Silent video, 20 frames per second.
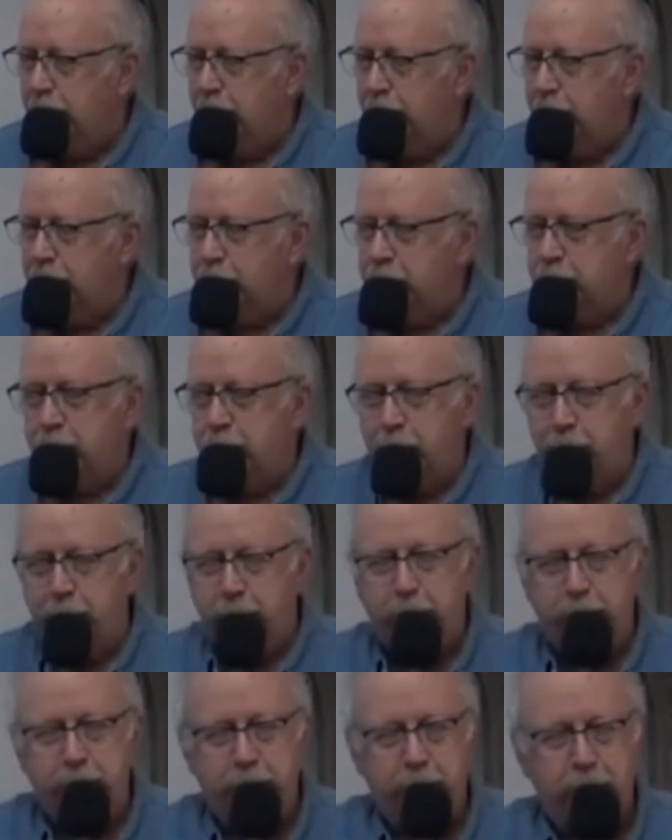
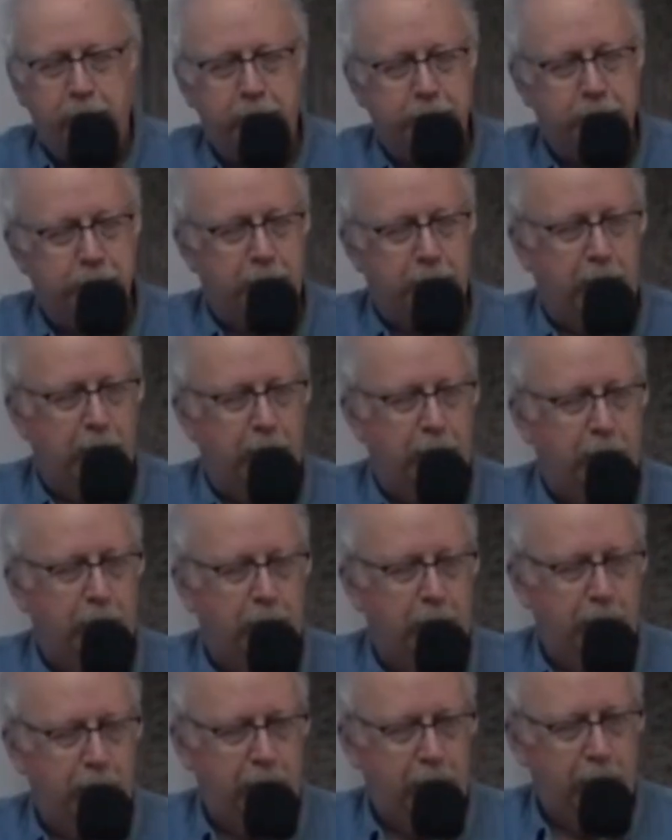Something they desire.
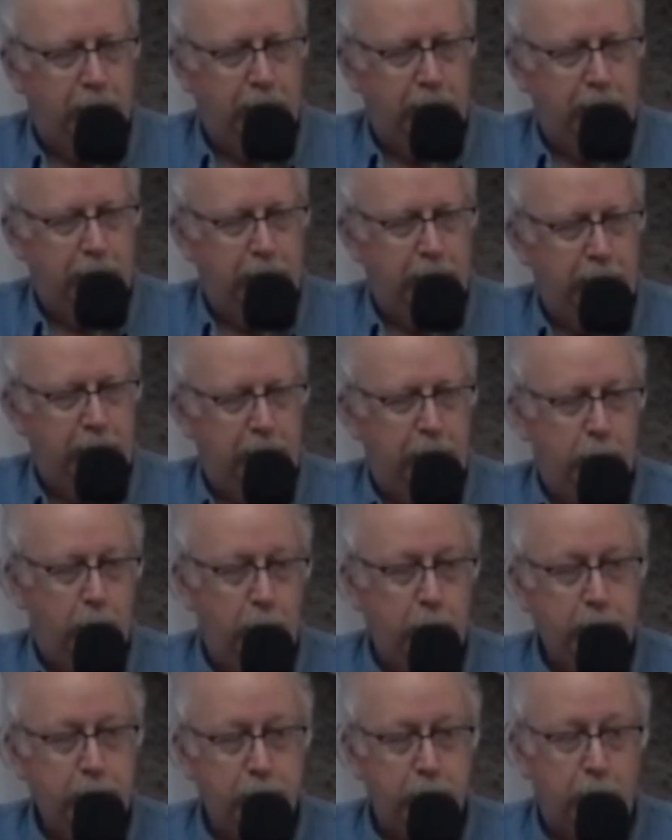And
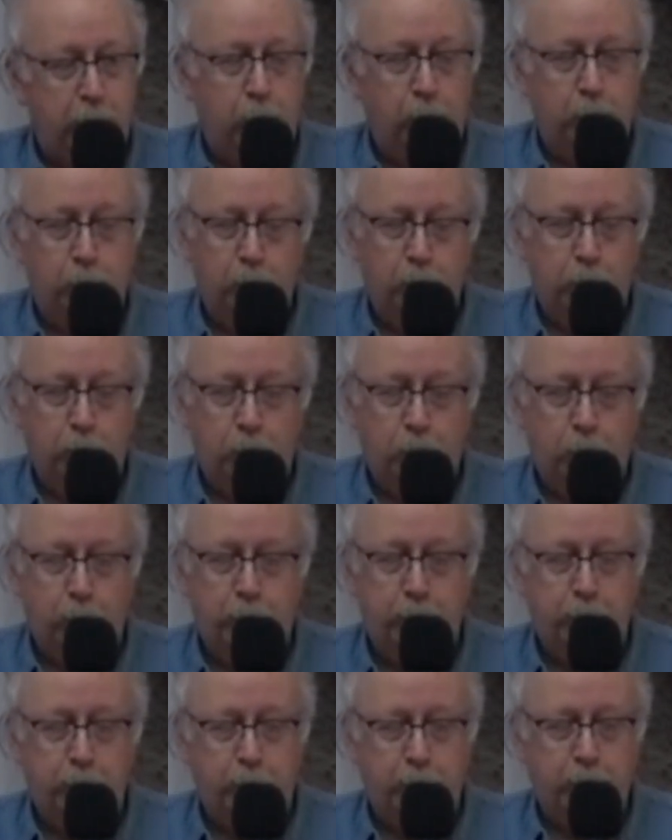we know
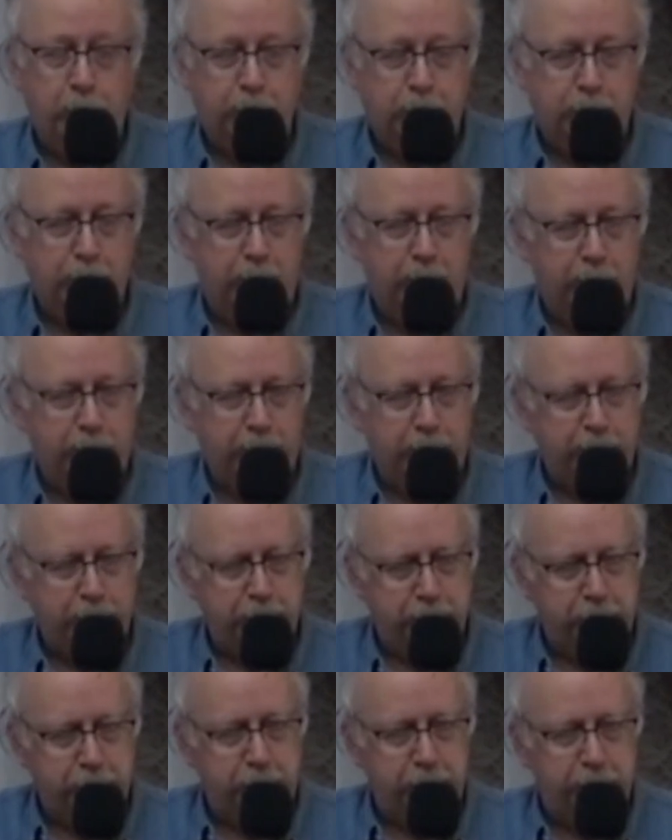that something
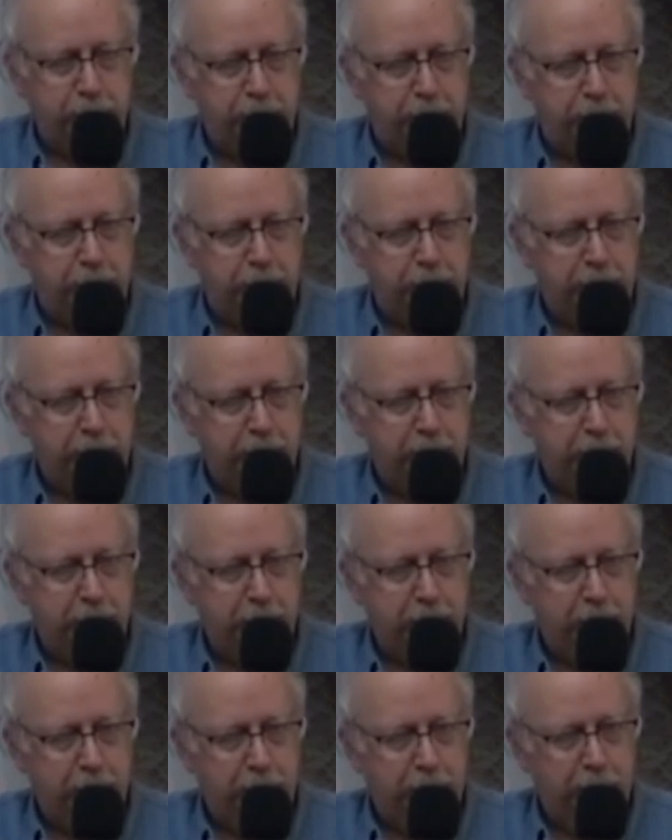is Jesus.
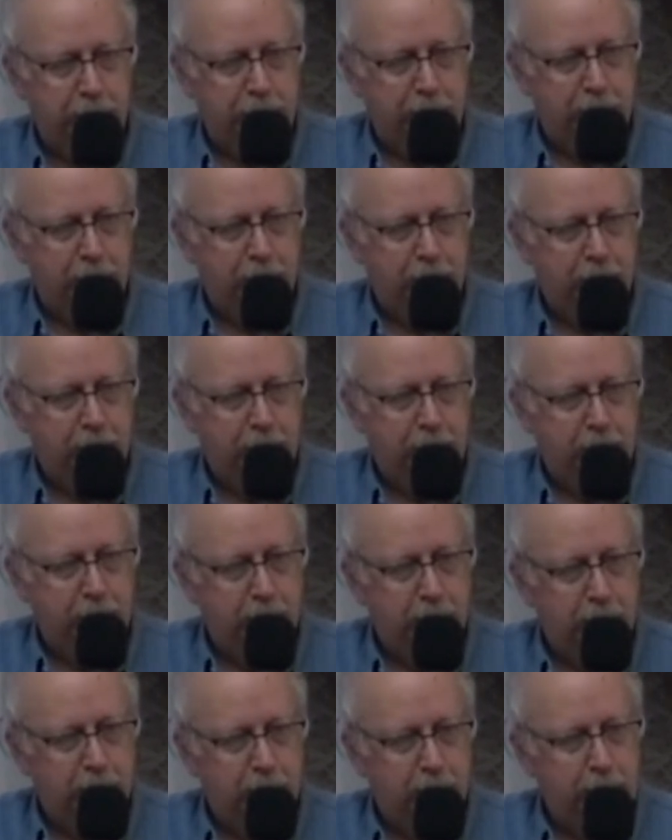
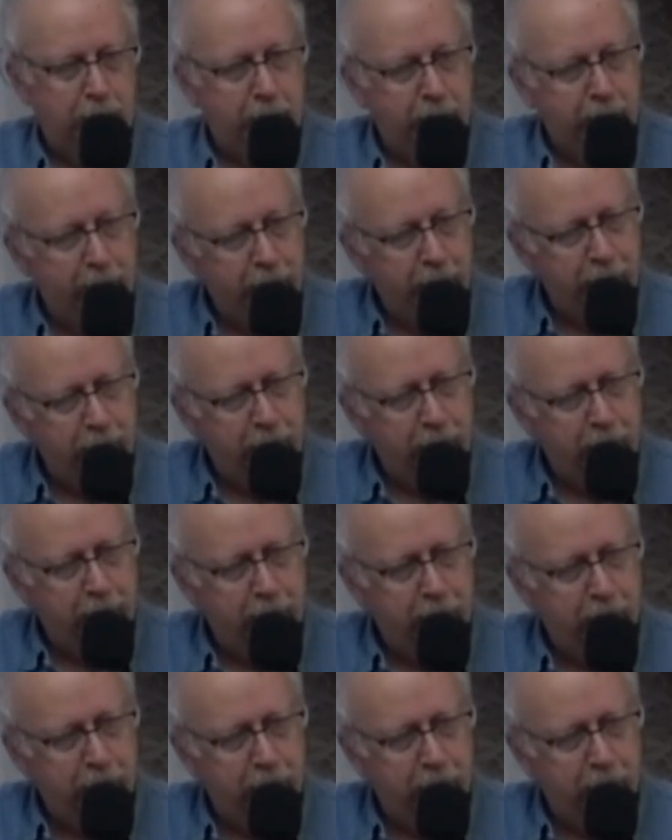Amen.